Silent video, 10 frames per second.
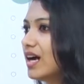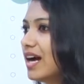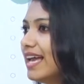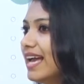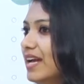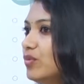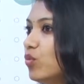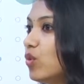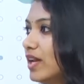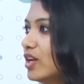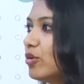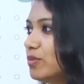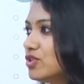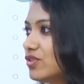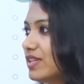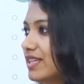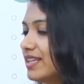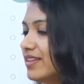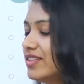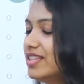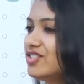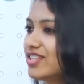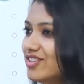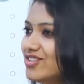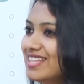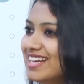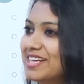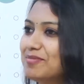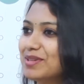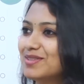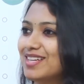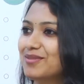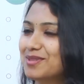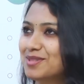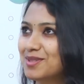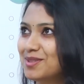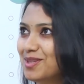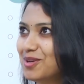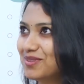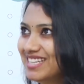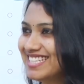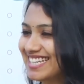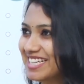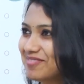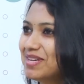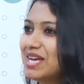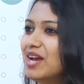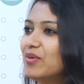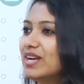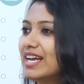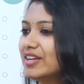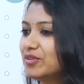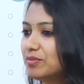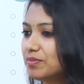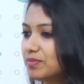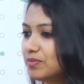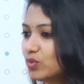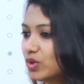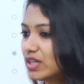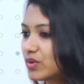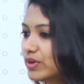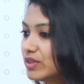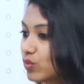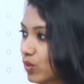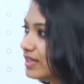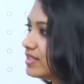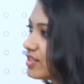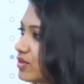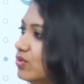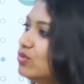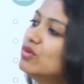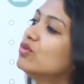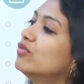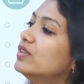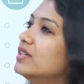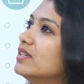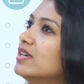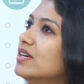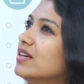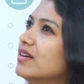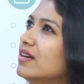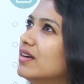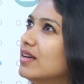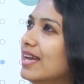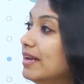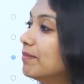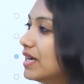I had one opportunity and I really cherish that, because that was the only time where I could work with one school over 8